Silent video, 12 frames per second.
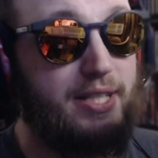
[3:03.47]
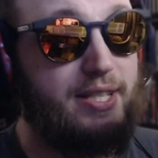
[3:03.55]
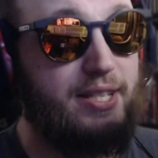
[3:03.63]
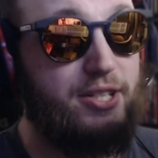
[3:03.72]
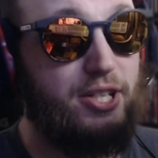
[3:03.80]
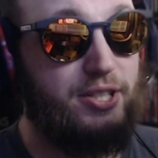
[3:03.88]

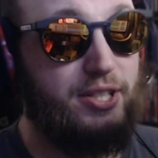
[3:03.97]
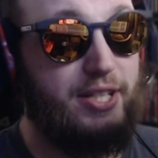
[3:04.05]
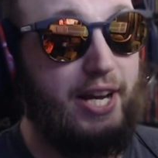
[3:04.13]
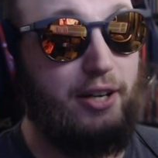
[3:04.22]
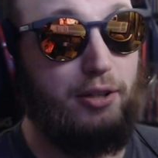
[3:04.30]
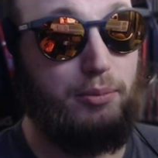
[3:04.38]
is just a
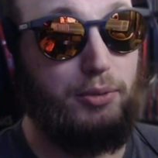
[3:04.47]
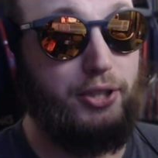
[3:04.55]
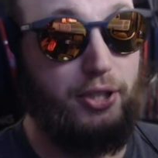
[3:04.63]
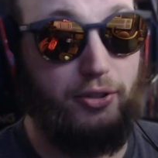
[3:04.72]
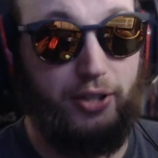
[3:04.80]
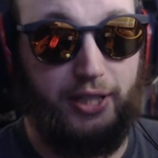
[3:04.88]
terrible
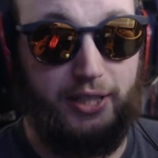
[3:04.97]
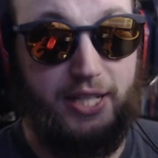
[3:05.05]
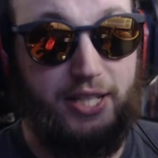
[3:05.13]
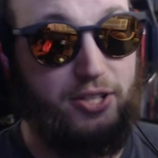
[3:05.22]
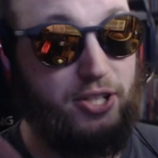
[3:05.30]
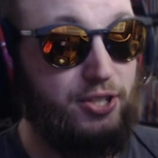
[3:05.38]
unit.
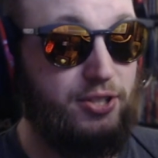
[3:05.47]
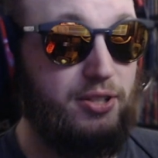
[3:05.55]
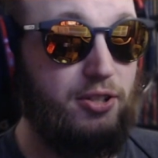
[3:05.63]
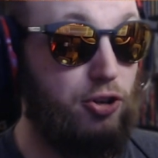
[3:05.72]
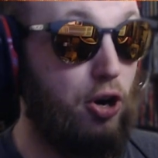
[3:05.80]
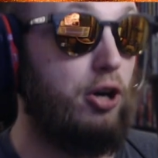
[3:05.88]
He's just
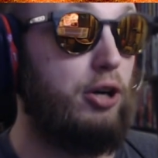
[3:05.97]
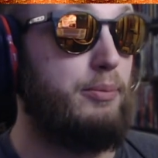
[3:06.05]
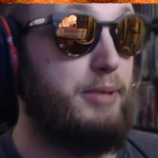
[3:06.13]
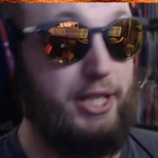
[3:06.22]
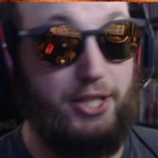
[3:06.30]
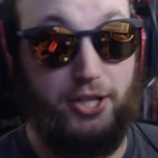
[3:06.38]

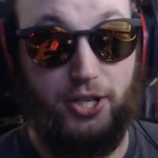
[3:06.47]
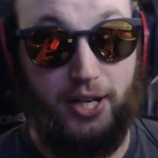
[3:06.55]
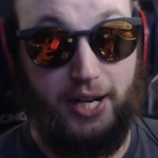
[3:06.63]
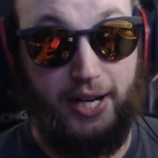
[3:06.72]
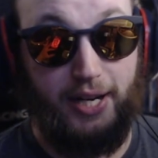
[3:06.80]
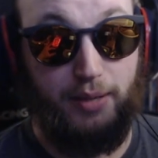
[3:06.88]
garbage.
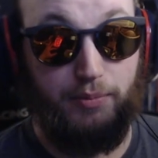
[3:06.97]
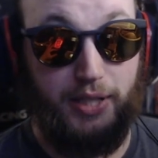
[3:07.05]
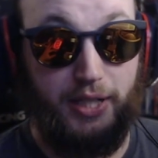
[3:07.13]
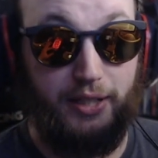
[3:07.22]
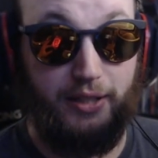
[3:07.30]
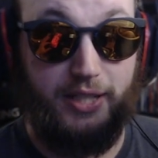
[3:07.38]
I
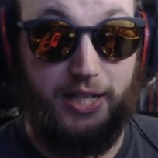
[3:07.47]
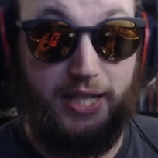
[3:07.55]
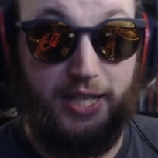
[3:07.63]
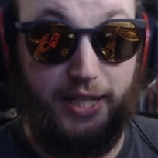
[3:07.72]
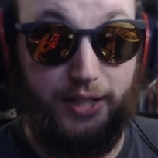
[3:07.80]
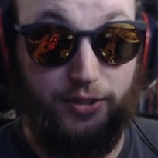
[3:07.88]
mean,
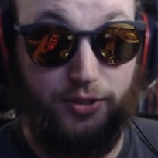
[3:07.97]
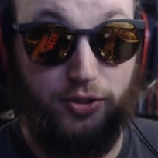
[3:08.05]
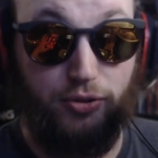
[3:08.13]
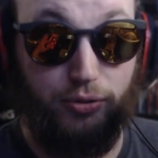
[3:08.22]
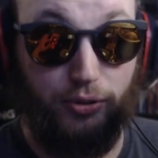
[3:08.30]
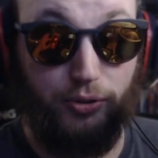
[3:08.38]
he is
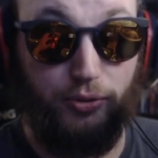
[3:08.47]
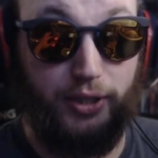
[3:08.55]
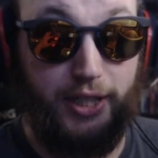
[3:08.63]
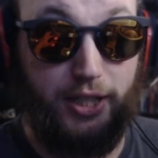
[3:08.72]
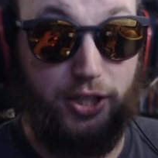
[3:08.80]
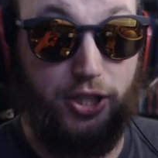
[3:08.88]

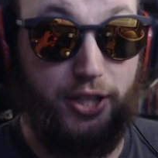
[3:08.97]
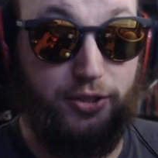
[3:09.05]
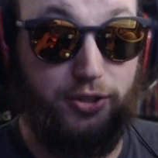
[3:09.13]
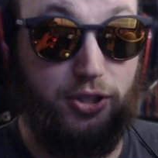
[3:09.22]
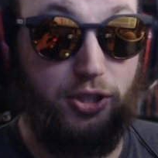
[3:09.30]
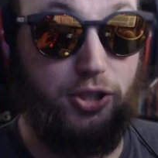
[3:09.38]
truly
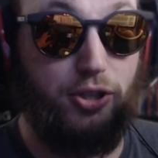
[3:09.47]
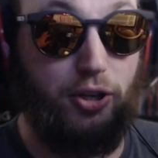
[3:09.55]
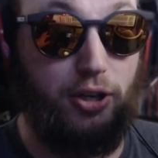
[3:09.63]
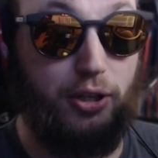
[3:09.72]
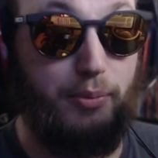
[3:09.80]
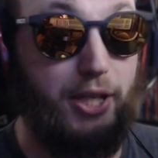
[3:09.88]
just
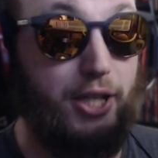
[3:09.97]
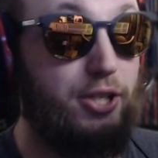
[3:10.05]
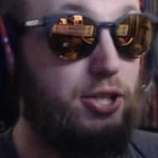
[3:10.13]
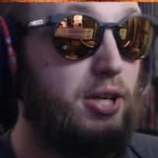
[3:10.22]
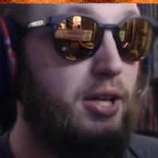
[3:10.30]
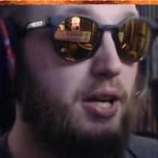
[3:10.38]

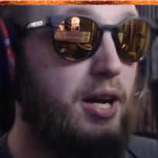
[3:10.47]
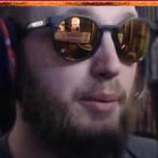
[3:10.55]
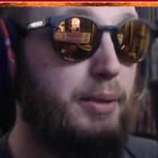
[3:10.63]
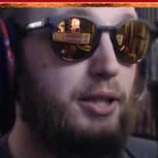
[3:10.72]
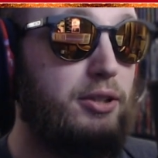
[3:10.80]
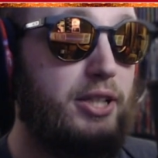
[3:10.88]
garbage. I
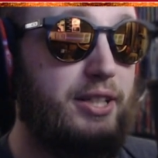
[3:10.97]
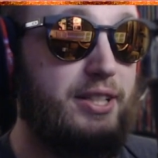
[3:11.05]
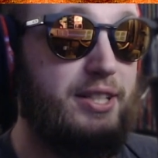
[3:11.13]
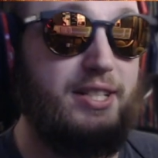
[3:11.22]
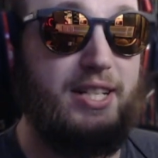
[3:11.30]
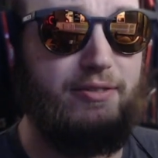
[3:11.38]
mean, look at
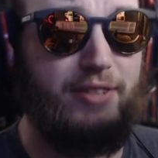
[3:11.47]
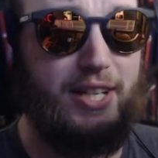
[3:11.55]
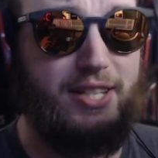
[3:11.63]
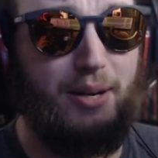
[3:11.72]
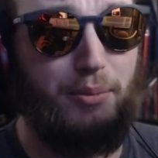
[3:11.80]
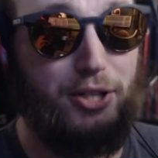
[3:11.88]
this
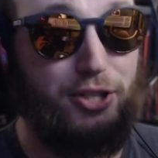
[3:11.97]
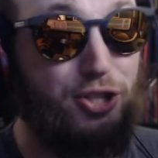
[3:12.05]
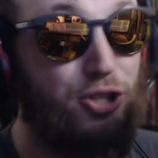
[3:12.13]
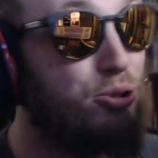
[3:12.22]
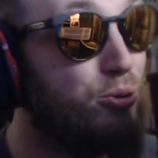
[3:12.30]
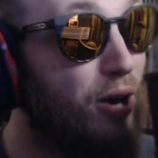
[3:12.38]
defense numbers.
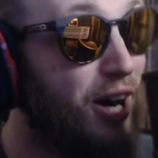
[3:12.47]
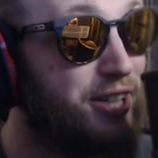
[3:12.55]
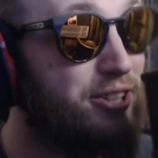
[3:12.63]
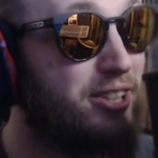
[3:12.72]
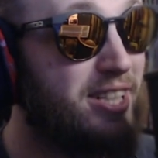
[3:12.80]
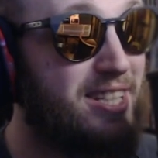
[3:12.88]

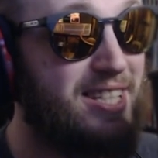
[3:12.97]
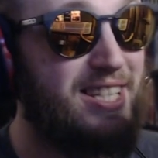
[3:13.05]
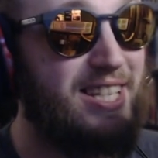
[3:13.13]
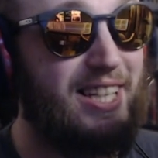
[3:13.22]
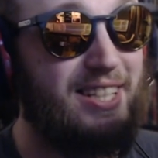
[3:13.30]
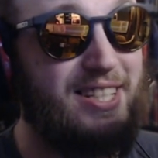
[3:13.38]

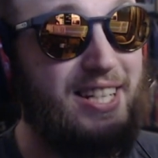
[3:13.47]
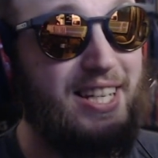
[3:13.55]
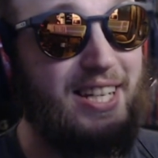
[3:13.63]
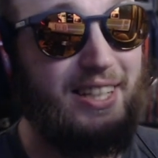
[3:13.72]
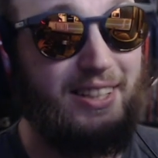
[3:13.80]
260